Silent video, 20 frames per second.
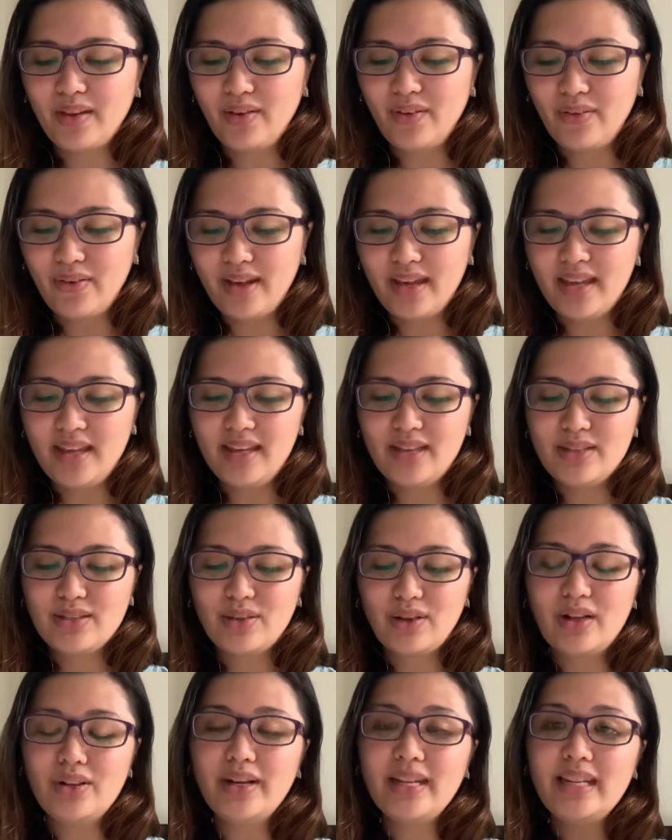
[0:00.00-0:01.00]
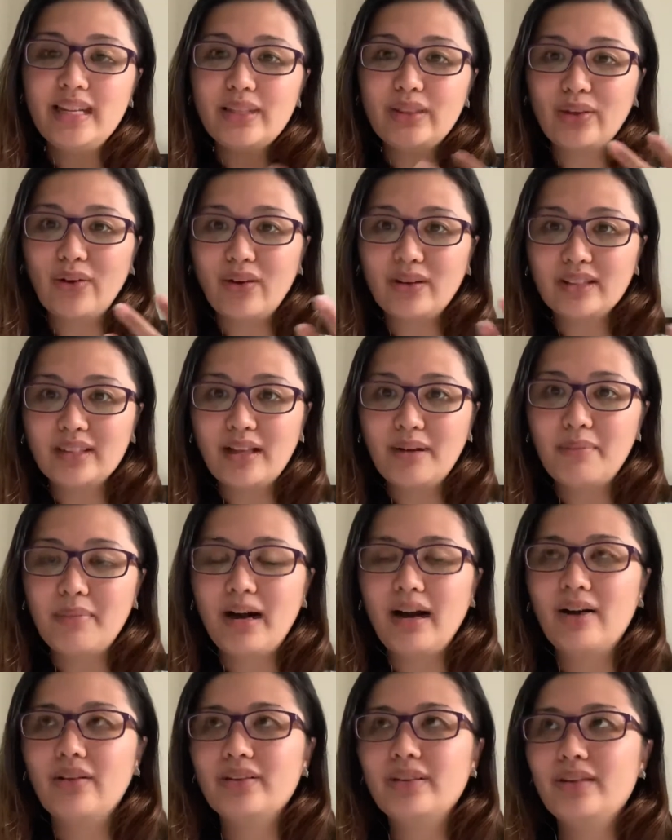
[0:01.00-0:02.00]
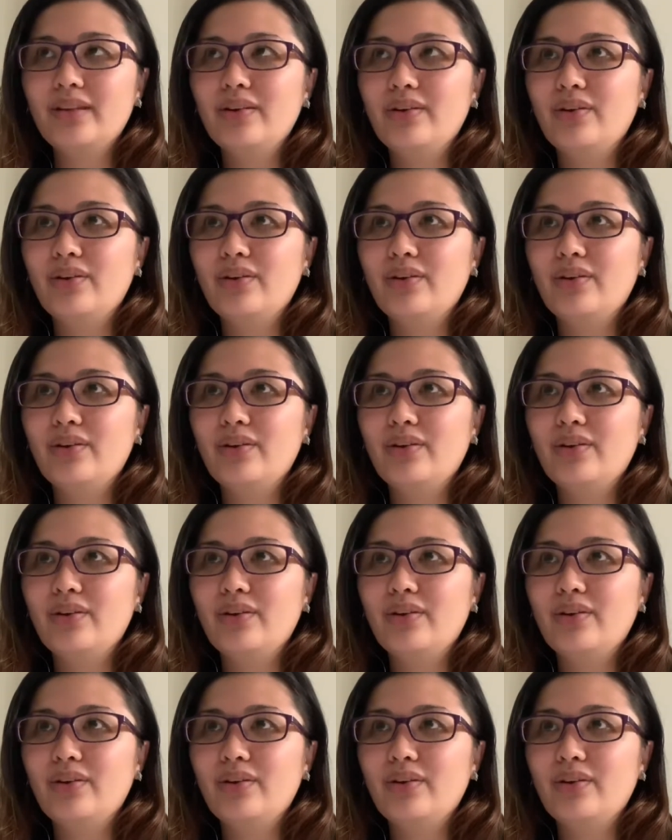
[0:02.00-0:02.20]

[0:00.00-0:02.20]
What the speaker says: Okay, so I already talked about,